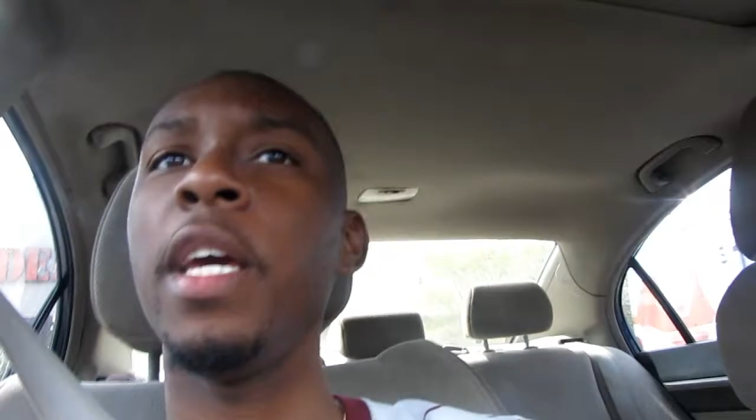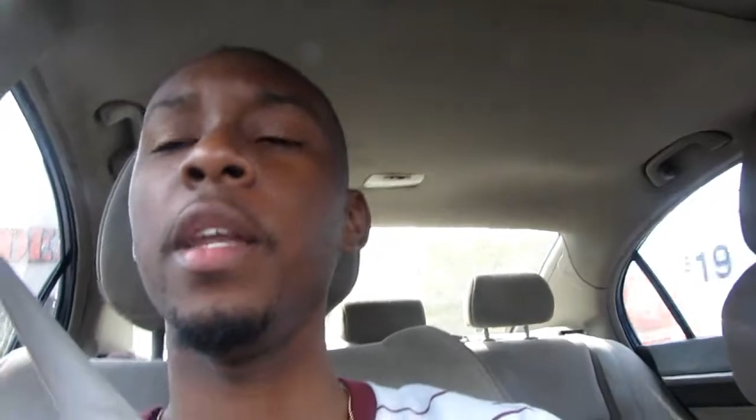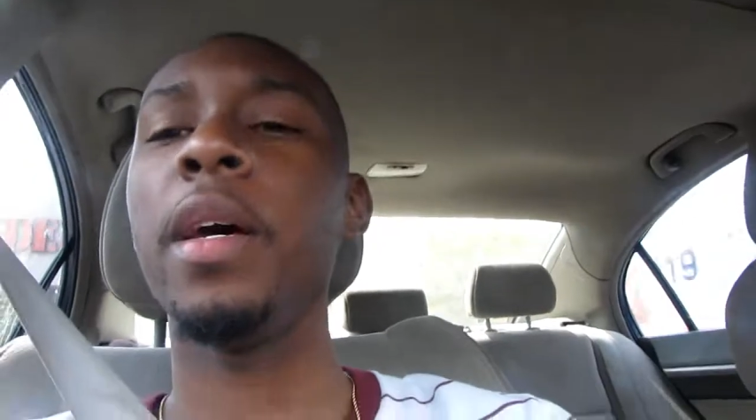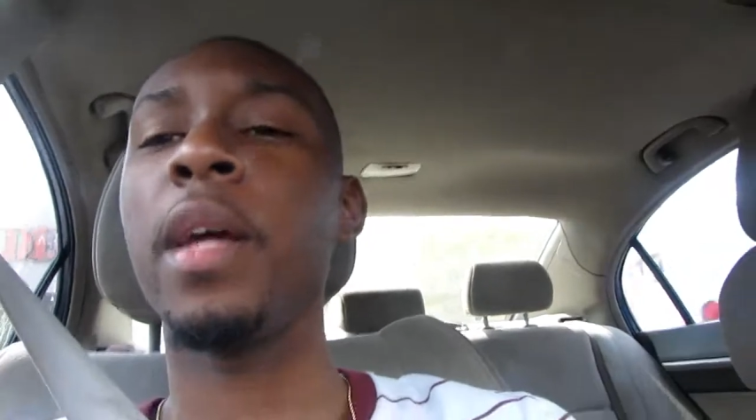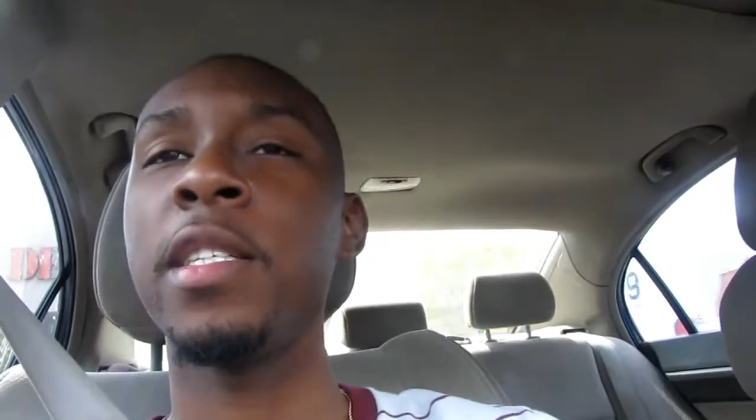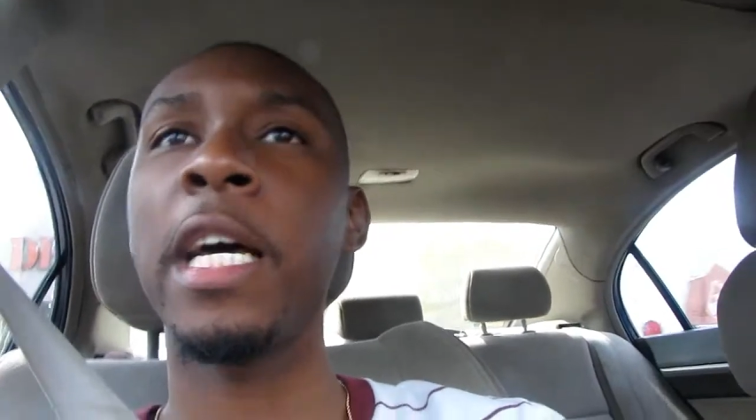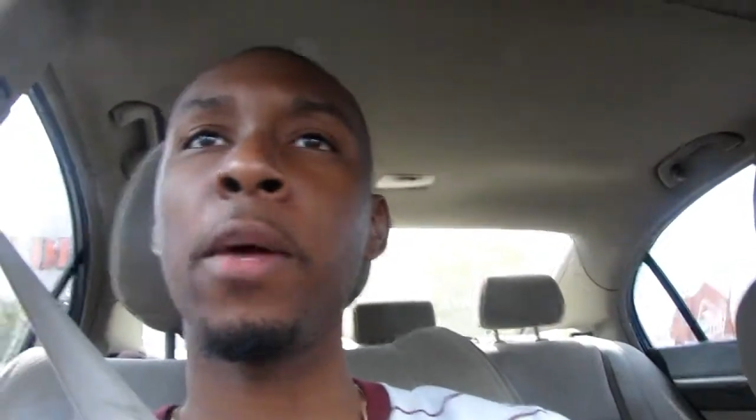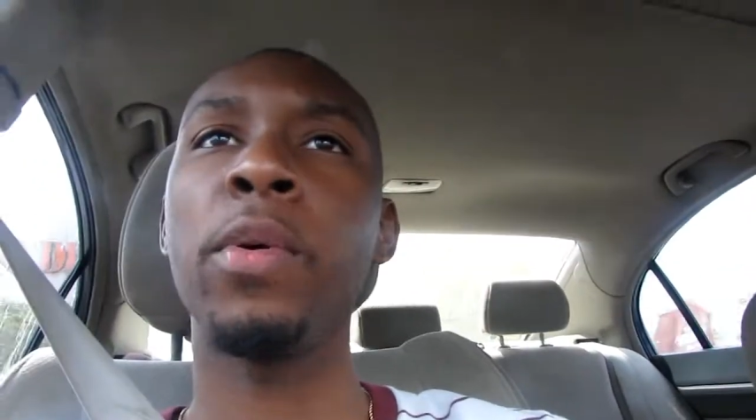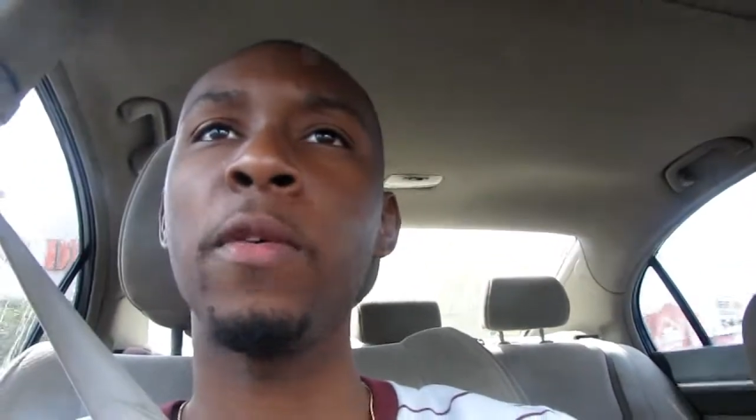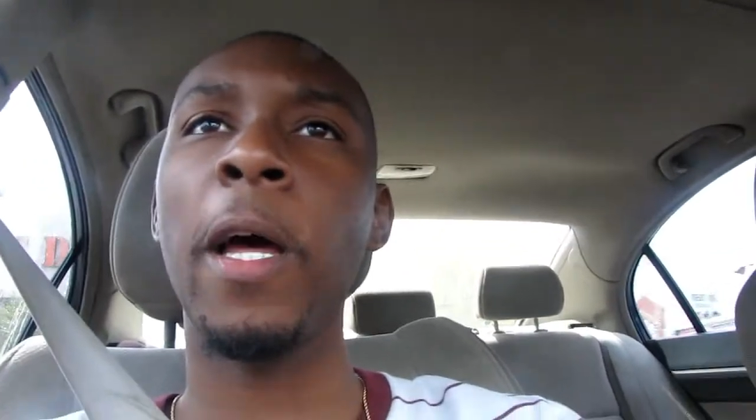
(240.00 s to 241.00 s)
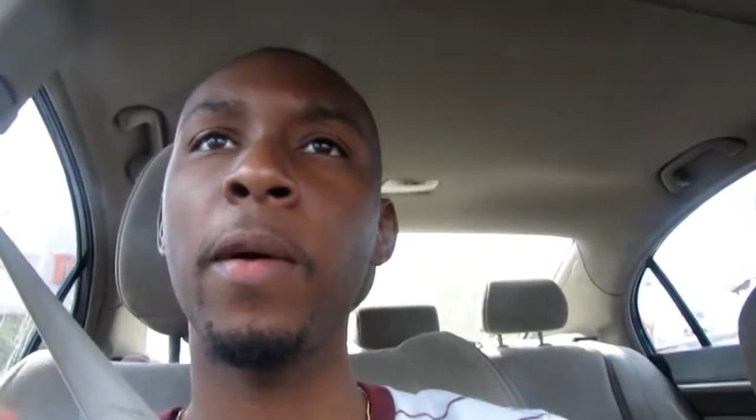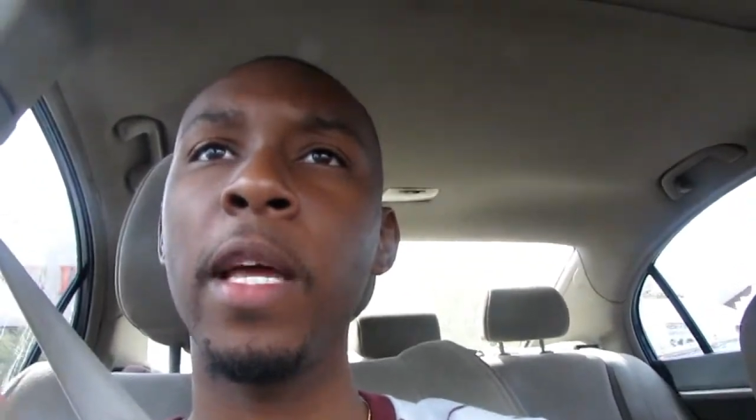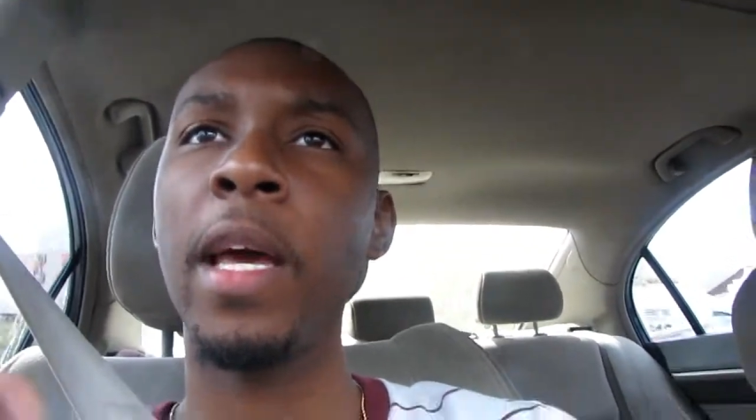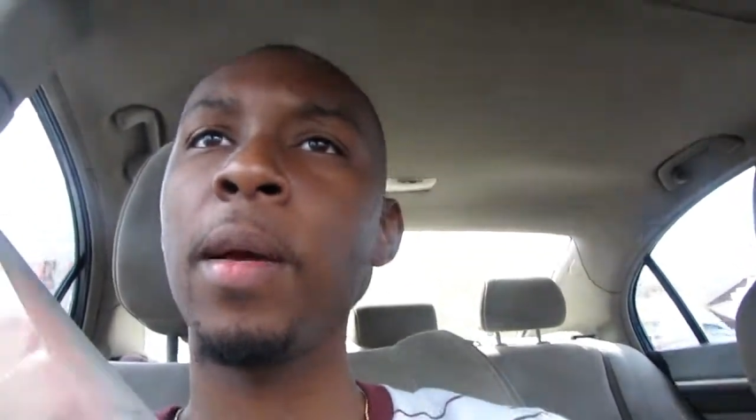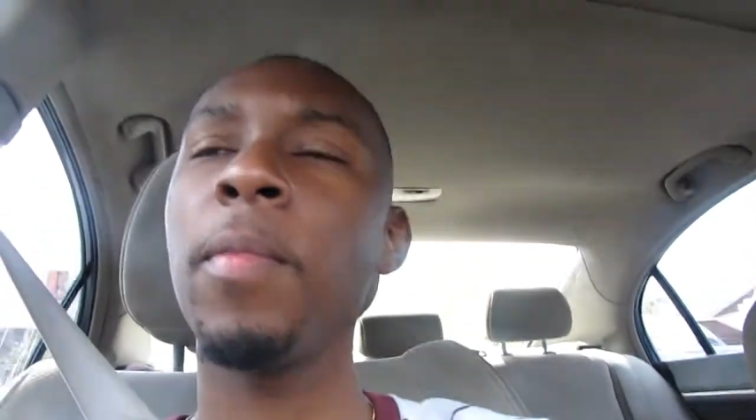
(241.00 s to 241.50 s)
nothing. I just got it when you,
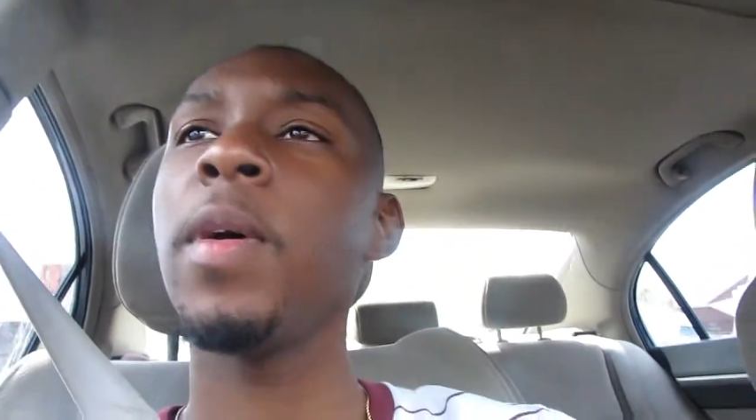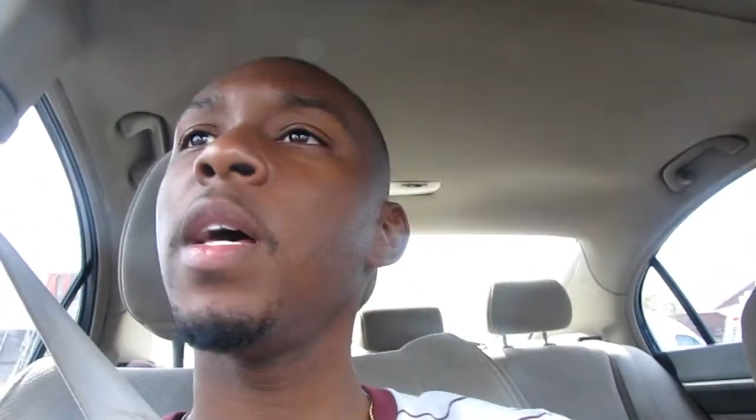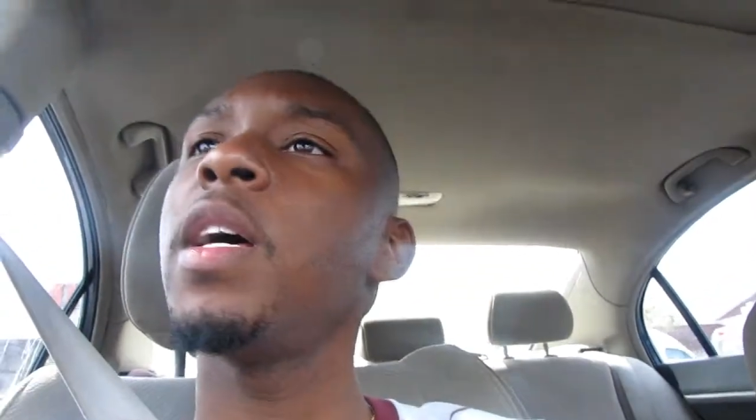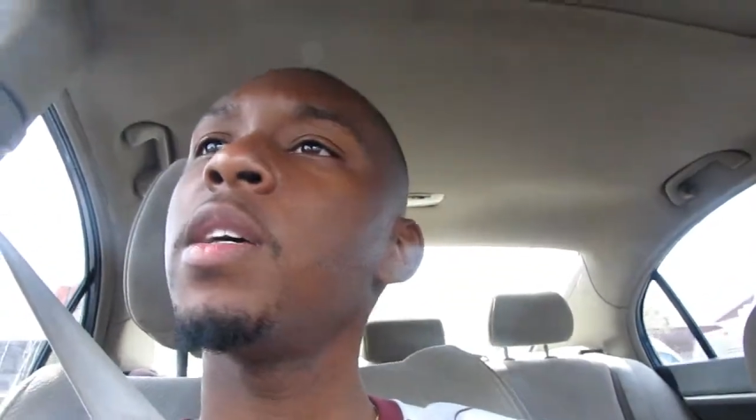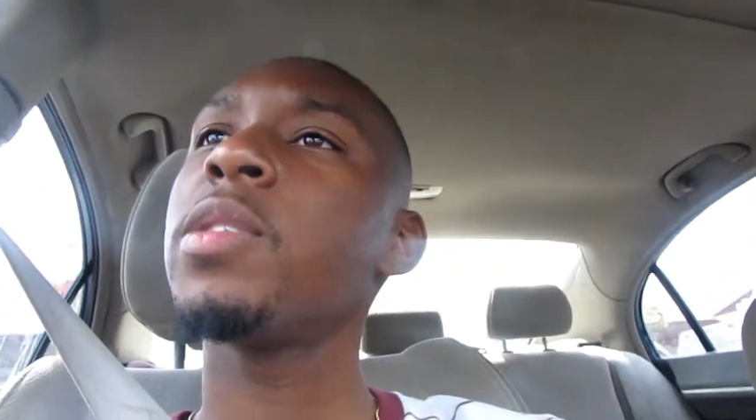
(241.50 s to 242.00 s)
came.